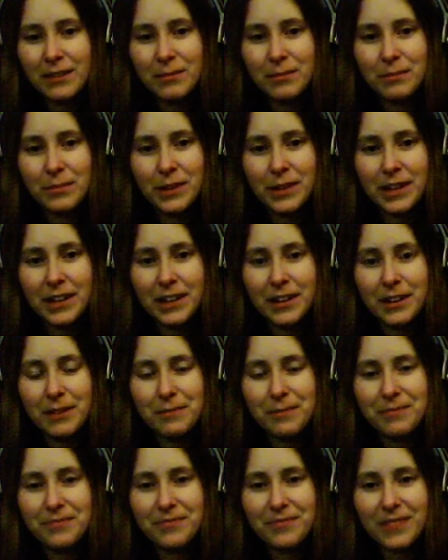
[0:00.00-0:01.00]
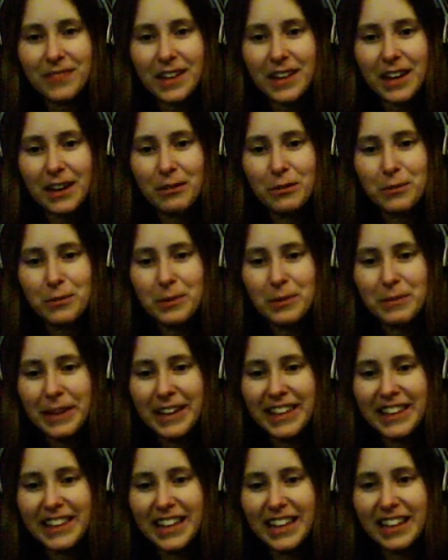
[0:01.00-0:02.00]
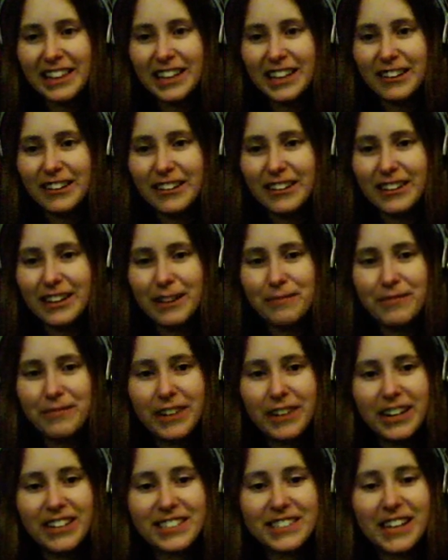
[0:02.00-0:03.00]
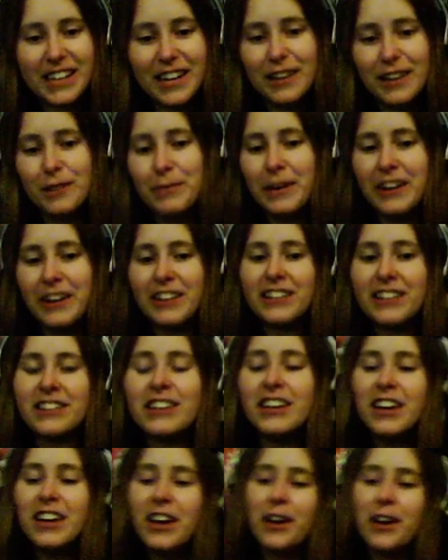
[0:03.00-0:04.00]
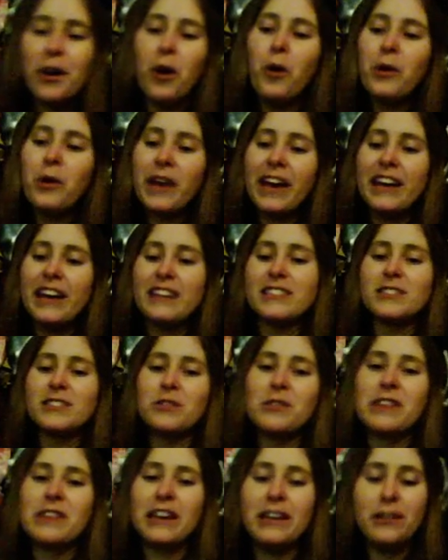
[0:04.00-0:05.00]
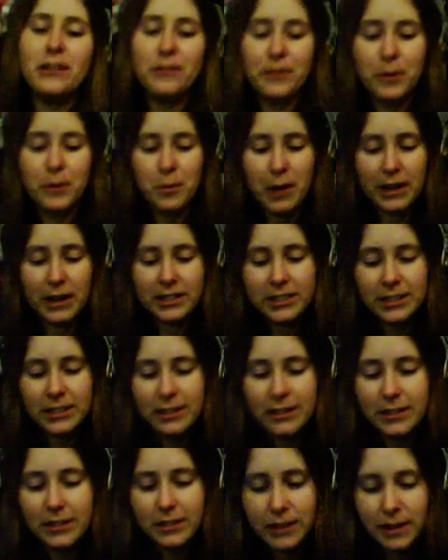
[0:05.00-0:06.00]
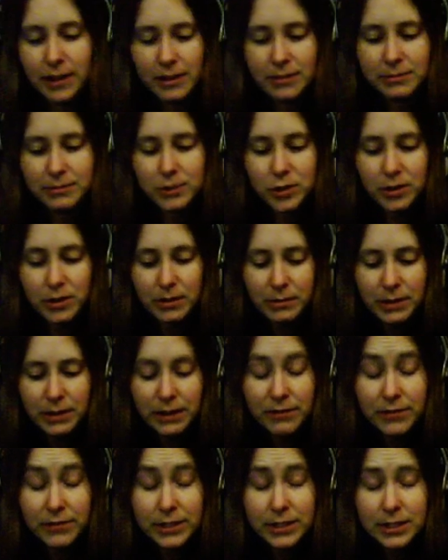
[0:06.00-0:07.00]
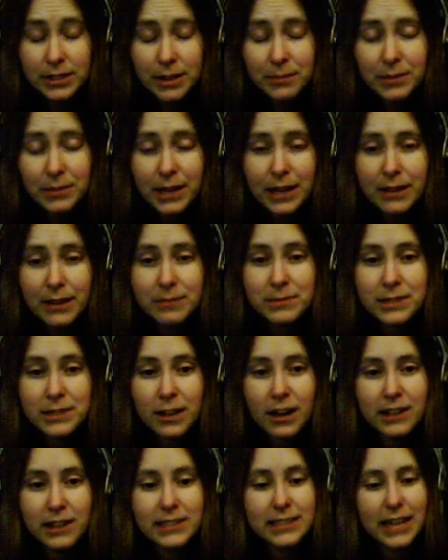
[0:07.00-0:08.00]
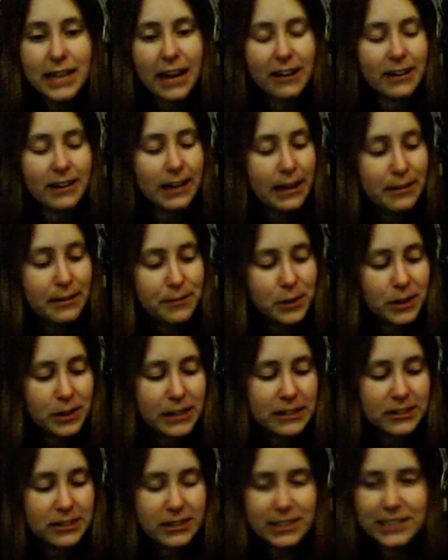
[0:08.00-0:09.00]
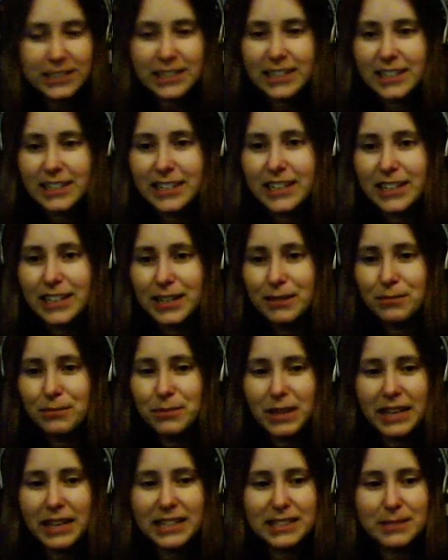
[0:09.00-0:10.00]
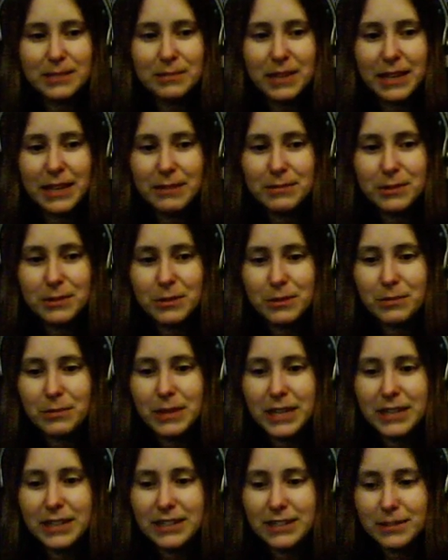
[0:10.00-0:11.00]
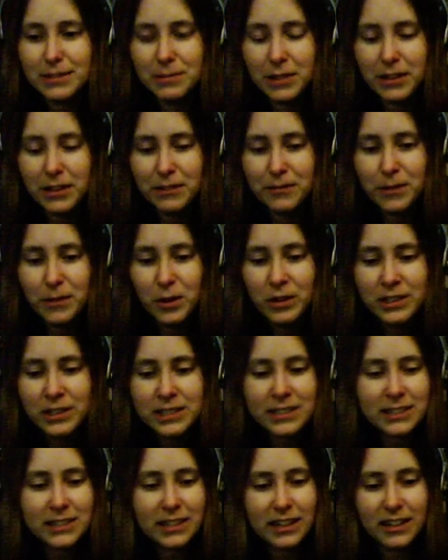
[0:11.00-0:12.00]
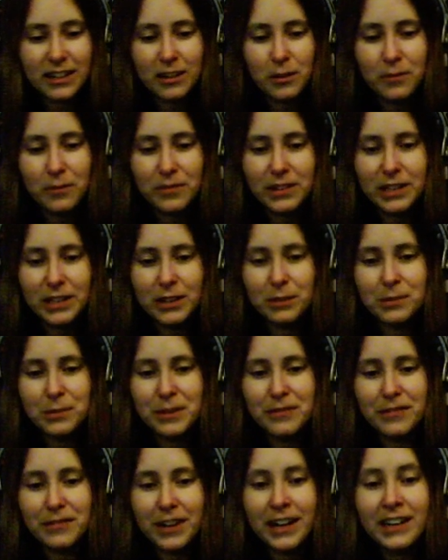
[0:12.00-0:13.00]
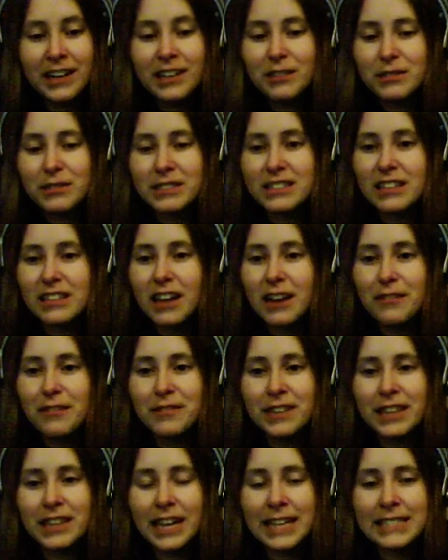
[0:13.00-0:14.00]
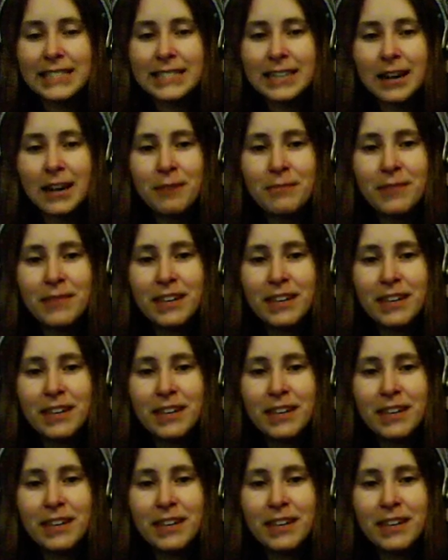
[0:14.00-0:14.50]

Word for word: But um, I will be making that later, and I'm very excited about it. Okay, so thank you for watching. Um, join me for sub games on Saturday if you're interested in playing some games with me and some other folks. Hopefully it'll be fun. It was a lot of fun last time.